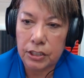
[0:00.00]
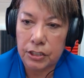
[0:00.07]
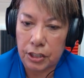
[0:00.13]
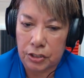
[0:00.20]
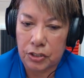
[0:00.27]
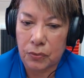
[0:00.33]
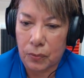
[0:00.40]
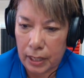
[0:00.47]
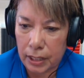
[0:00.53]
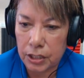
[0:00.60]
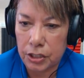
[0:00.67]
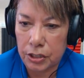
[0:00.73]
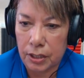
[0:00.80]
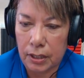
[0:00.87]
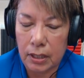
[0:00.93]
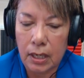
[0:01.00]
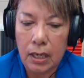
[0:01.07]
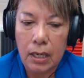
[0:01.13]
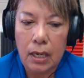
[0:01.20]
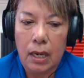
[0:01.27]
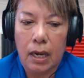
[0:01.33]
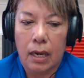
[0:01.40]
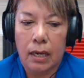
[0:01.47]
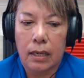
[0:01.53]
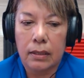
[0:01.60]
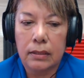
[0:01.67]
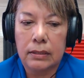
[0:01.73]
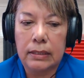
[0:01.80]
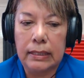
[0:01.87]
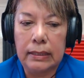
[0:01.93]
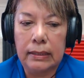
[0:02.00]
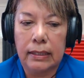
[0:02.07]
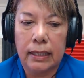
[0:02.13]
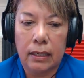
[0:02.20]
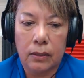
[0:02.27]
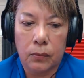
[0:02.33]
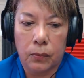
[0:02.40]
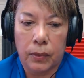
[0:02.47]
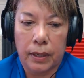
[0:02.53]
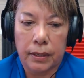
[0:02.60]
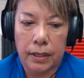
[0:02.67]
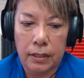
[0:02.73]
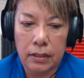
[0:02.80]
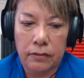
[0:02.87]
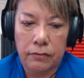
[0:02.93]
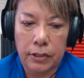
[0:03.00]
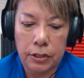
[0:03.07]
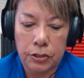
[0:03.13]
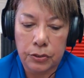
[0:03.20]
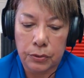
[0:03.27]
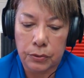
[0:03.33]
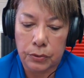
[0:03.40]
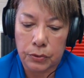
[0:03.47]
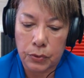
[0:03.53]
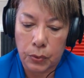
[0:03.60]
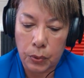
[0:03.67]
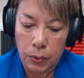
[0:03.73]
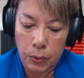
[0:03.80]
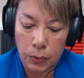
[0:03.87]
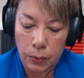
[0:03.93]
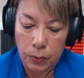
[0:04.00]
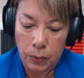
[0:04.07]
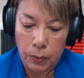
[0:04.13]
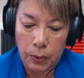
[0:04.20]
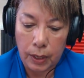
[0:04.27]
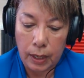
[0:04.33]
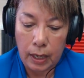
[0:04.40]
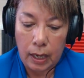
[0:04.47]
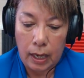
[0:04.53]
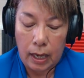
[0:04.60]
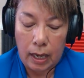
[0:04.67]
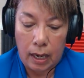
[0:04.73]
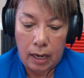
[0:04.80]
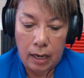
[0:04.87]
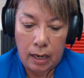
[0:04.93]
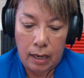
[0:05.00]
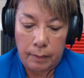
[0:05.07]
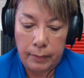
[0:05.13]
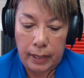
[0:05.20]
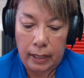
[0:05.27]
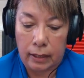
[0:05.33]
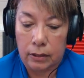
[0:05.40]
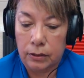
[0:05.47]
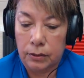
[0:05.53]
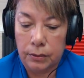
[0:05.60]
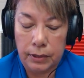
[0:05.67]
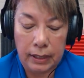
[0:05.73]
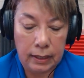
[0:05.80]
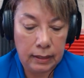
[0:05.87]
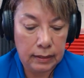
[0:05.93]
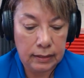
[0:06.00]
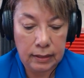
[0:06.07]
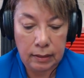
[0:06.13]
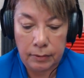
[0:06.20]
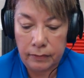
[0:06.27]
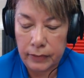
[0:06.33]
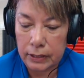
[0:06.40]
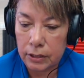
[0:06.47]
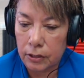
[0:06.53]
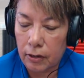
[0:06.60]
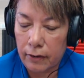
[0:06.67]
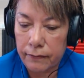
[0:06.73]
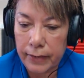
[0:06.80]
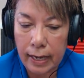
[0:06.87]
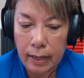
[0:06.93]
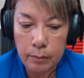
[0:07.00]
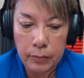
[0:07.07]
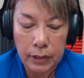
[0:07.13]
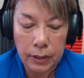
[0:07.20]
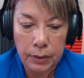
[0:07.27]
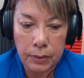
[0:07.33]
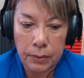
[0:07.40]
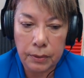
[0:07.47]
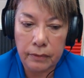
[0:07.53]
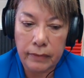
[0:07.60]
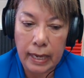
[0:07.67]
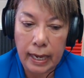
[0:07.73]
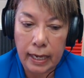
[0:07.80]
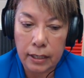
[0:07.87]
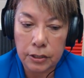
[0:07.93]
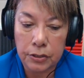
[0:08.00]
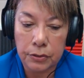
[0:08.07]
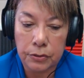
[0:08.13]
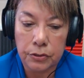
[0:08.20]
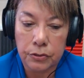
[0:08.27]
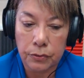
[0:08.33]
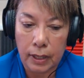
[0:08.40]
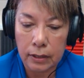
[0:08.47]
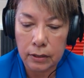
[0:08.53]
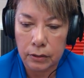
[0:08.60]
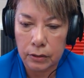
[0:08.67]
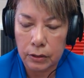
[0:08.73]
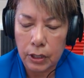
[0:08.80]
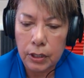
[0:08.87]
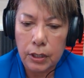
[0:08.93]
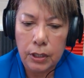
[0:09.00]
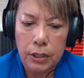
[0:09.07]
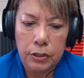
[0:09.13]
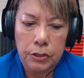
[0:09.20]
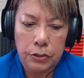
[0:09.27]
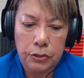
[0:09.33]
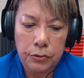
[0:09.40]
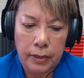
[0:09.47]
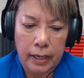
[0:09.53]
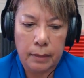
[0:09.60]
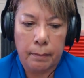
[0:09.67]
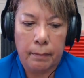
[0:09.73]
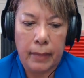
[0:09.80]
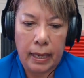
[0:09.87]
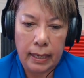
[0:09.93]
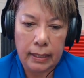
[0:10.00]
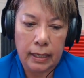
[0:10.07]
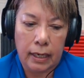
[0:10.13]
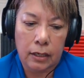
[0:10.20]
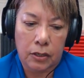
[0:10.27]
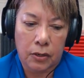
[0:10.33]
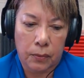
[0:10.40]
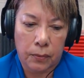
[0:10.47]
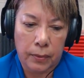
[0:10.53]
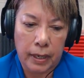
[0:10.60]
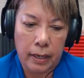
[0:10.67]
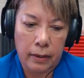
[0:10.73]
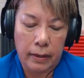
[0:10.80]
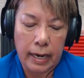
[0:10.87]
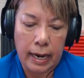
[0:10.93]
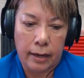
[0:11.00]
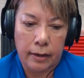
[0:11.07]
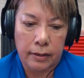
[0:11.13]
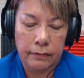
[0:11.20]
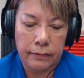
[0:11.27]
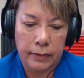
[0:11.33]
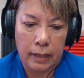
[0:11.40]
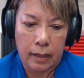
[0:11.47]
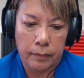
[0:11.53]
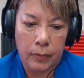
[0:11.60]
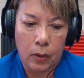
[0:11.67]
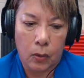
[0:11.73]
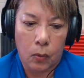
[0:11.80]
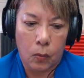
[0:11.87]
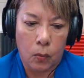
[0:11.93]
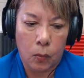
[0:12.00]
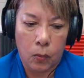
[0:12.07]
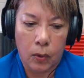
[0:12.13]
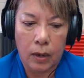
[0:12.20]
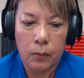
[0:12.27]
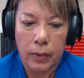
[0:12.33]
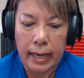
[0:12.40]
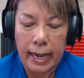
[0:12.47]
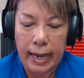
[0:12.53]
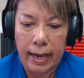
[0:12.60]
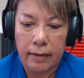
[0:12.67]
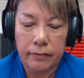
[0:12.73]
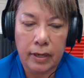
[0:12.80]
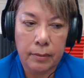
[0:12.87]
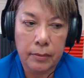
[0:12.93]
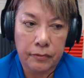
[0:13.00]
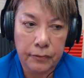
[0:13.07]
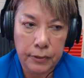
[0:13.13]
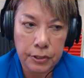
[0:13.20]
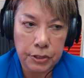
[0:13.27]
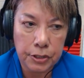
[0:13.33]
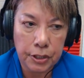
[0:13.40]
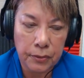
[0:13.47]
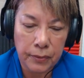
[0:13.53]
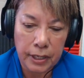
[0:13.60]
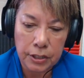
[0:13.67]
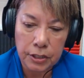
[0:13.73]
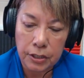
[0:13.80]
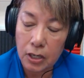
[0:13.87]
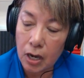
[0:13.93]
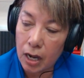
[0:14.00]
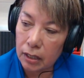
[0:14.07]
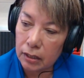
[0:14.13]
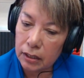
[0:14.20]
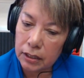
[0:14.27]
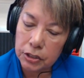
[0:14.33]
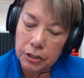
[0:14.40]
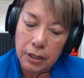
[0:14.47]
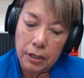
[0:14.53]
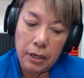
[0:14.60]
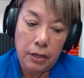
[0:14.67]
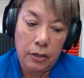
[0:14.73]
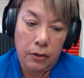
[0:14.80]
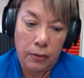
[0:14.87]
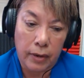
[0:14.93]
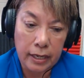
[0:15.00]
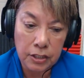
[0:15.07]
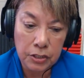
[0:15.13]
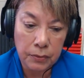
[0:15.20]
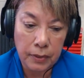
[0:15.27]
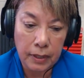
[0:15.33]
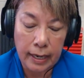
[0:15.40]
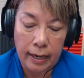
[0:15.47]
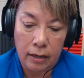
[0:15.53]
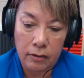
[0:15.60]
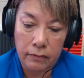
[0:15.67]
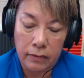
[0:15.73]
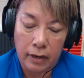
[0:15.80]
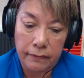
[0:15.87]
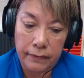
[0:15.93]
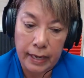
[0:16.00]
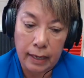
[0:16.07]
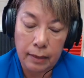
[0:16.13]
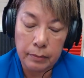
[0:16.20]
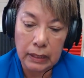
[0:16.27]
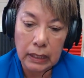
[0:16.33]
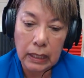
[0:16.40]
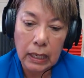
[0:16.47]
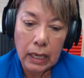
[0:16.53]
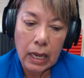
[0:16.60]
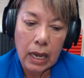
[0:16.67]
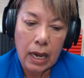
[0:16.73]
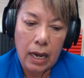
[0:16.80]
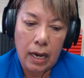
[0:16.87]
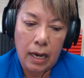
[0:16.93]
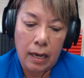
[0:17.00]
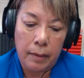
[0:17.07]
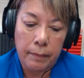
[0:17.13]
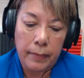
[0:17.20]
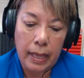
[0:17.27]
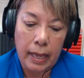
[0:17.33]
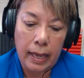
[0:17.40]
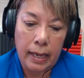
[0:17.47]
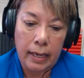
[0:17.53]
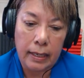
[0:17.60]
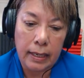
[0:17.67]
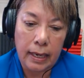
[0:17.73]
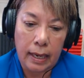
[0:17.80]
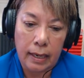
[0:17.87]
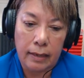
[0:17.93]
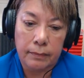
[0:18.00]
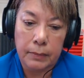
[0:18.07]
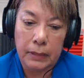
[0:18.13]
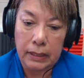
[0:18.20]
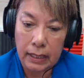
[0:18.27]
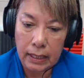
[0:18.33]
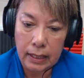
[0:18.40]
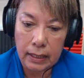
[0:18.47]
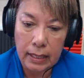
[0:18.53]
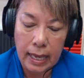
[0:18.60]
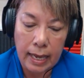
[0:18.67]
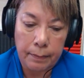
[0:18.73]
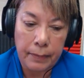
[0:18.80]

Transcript: situation, uh, dealing with individuals who, um, including some of us in our family, who have had to struggle to try to make a career out of um, what we have. I'm a first generation college graduate out of our family um, and am leading that